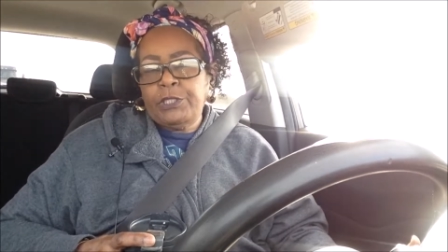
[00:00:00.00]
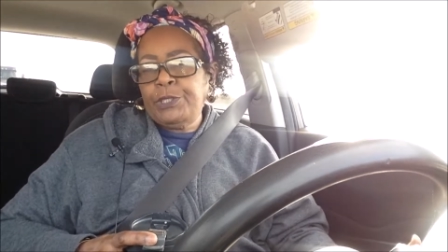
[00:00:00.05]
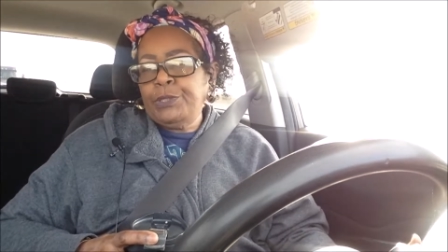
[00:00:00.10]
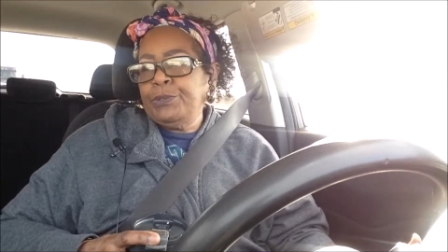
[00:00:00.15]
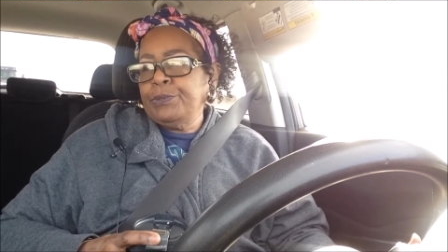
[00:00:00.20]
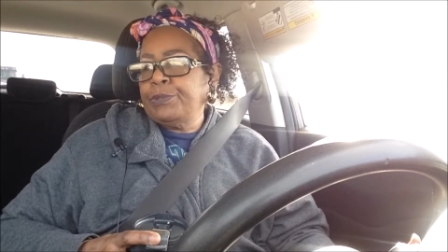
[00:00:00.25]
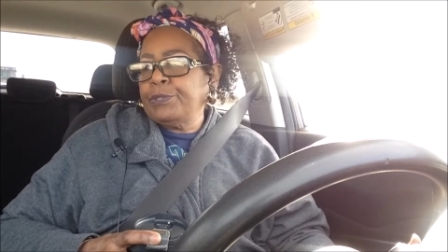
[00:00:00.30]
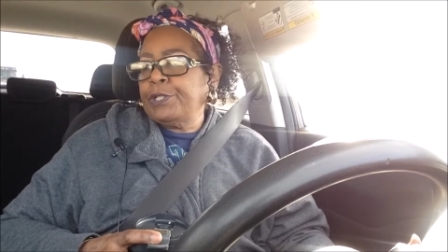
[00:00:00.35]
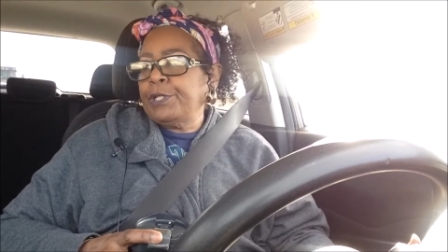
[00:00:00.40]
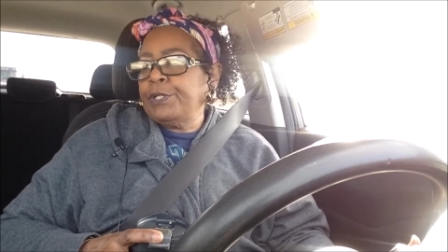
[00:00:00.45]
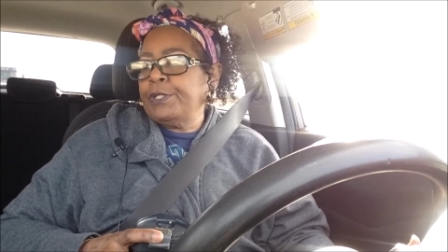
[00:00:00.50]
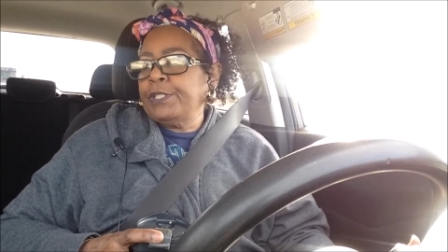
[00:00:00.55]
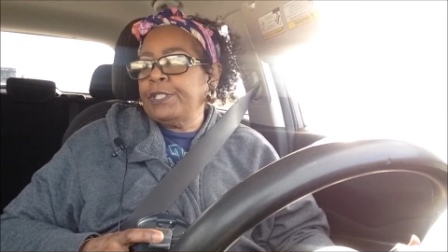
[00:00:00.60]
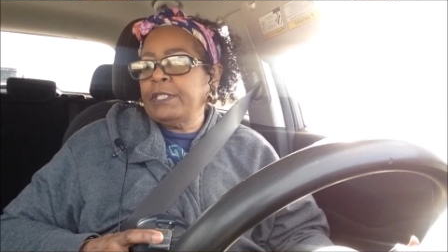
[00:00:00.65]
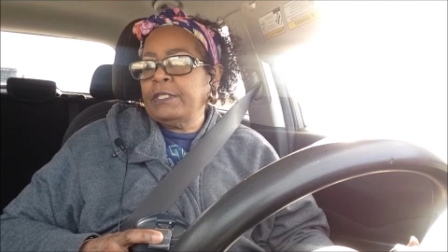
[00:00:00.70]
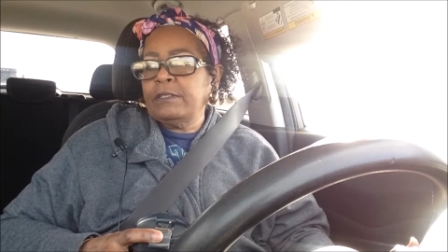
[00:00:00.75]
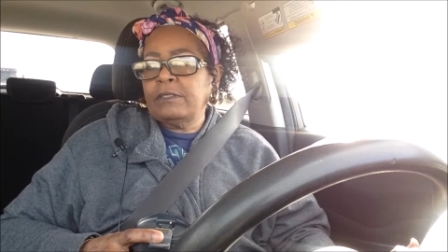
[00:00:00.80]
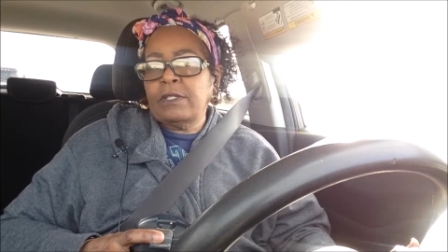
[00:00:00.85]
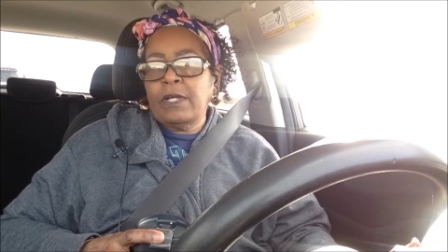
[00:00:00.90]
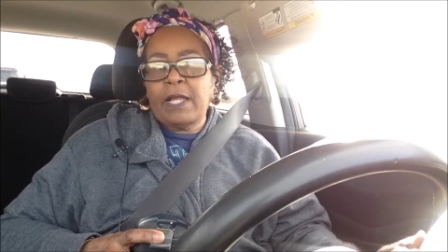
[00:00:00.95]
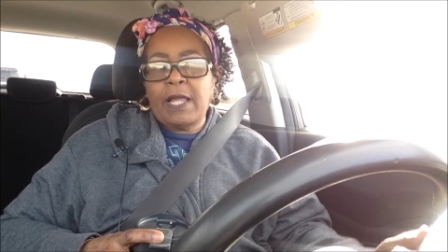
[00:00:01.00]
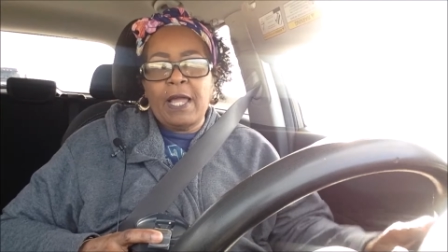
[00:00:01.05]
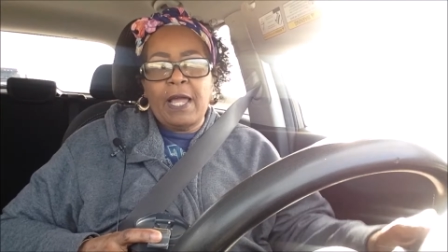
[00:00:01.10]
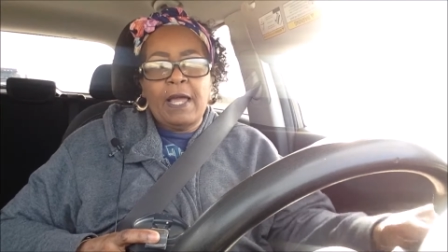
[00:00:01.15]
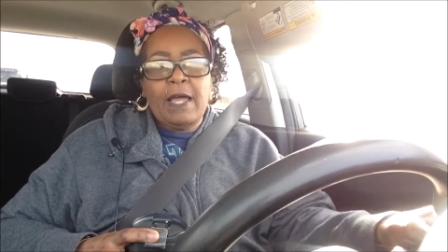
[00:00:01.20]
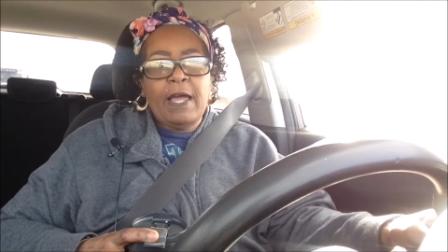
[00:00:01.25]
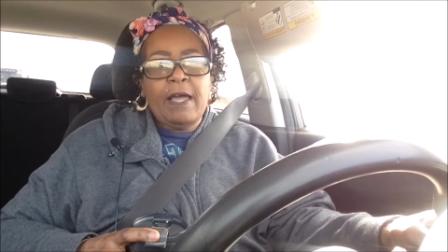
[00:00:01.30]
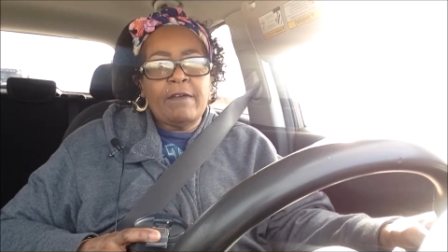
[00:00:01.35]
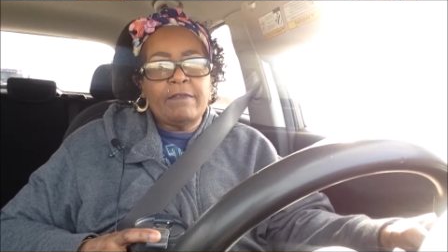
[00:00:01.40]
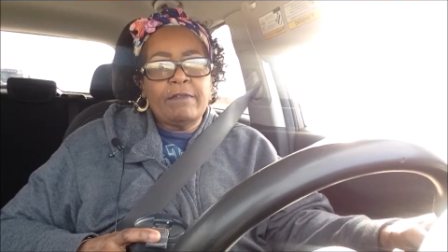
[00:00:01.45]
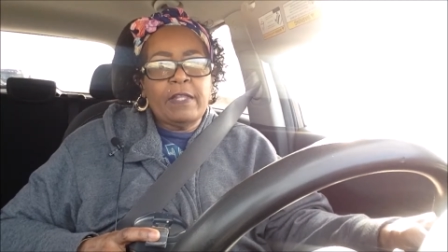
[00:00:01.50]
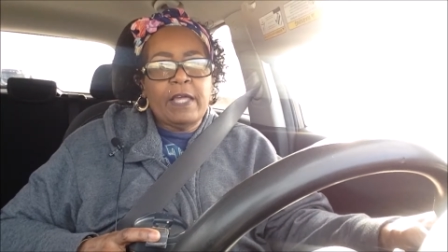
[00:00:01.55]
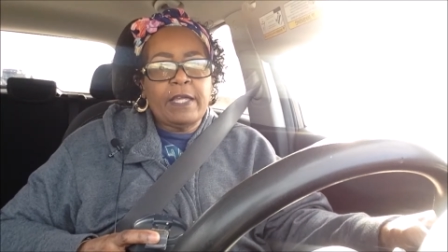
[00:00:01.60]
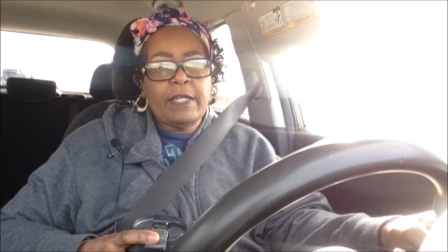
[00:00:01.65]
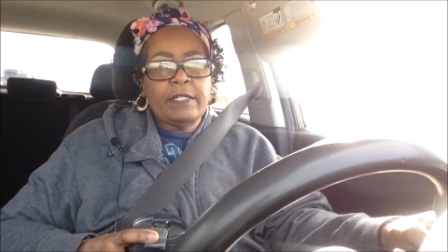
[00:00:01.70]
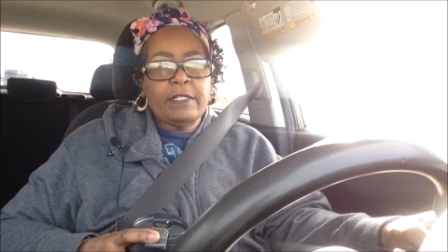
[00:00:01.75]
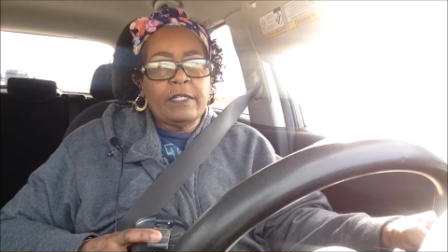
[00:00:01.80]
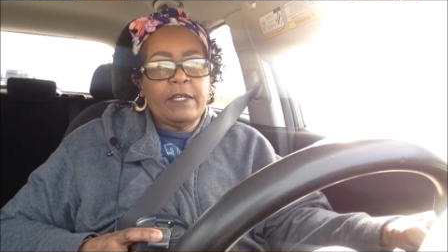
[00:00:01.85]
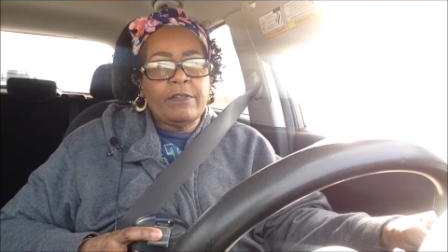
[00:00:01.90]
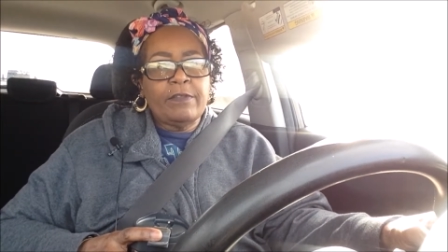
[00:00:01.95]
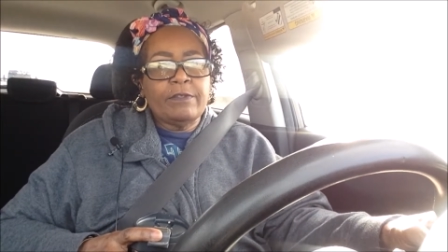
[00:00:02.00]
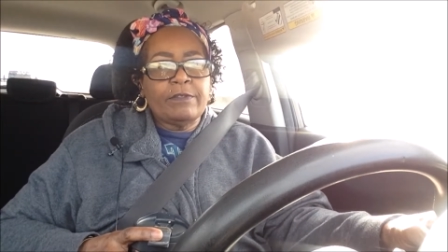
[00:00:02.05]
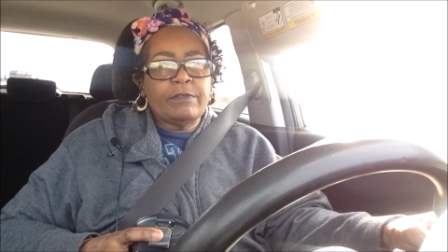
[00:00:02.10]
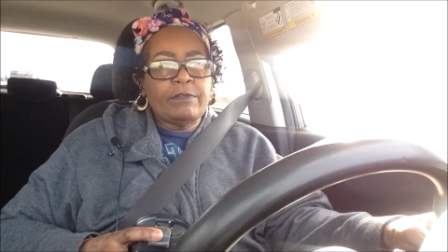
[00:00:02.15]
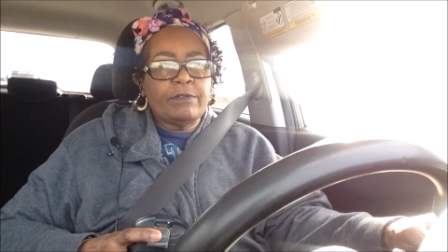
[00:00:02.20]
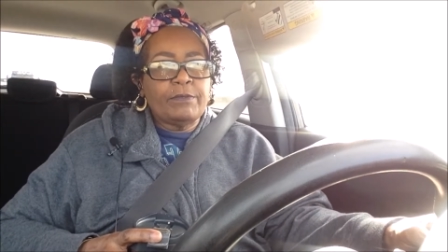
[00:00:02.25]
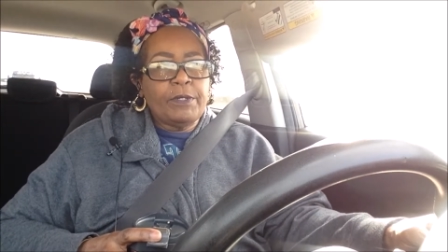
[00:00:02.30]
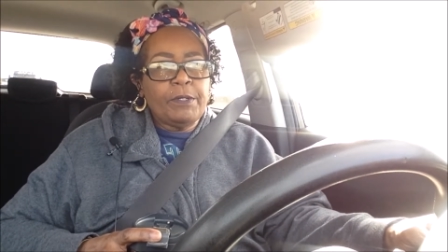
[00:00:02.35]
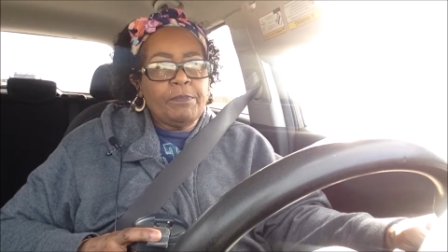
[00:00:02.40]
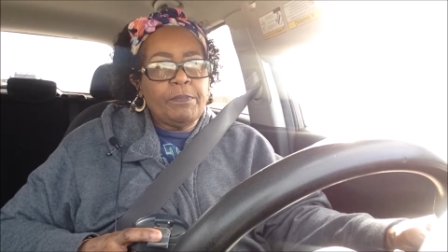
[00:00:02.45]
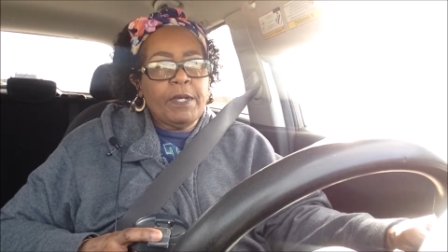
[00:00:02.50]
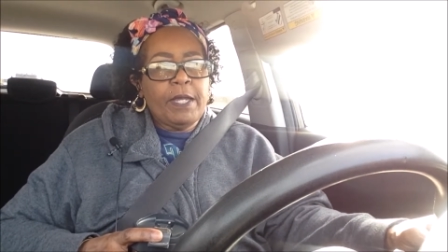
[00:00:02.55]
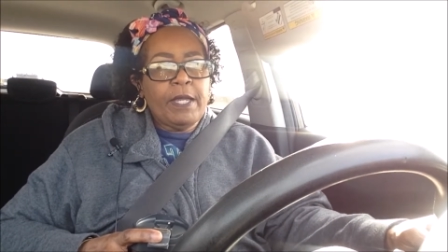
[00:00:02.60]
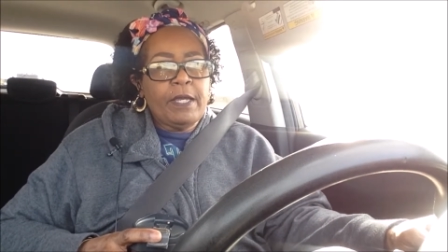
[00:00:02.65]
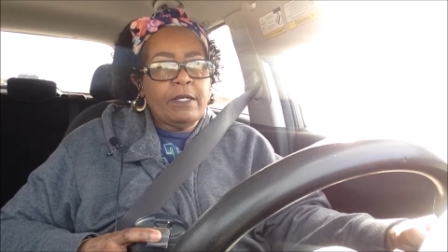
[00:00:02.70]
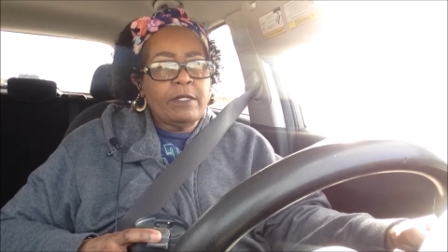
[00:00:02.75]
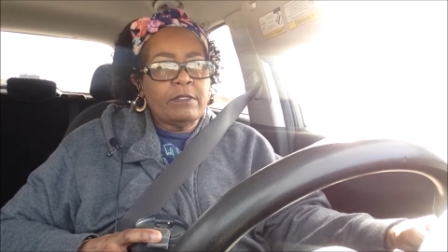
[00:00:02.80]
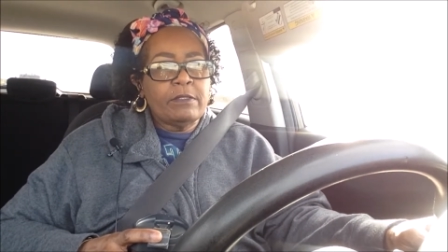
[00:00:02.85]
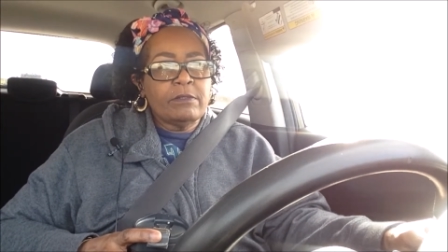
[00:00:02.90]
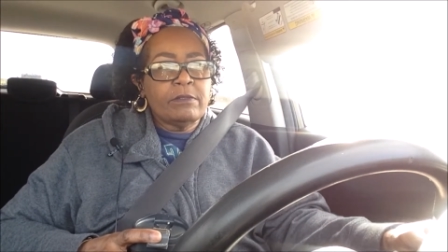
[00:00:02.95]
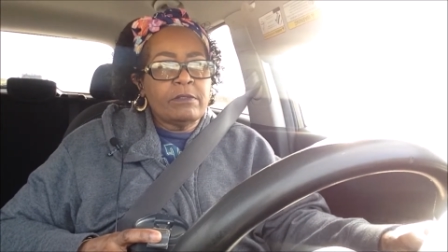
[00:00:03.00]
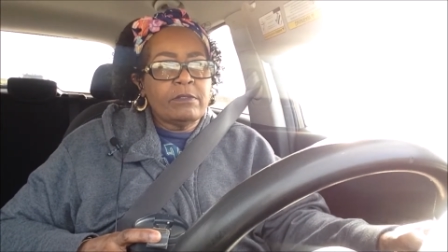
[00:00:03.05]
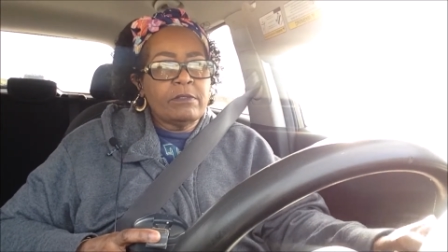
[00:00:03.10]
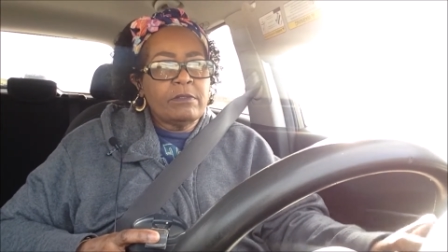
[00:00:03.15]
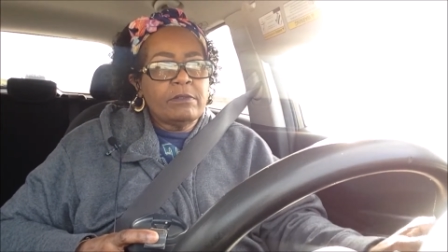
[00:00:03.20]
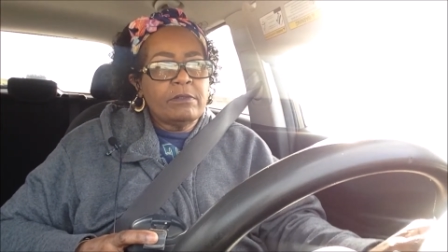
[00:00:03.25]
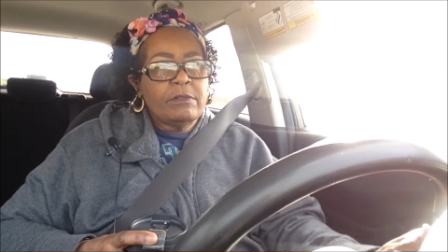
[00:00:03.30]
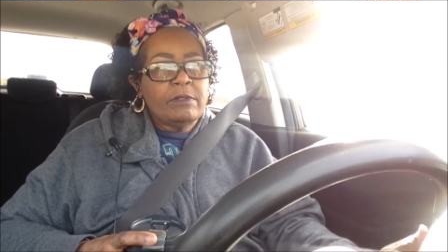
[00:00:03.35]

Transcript: 230 so I, I have like another three pounds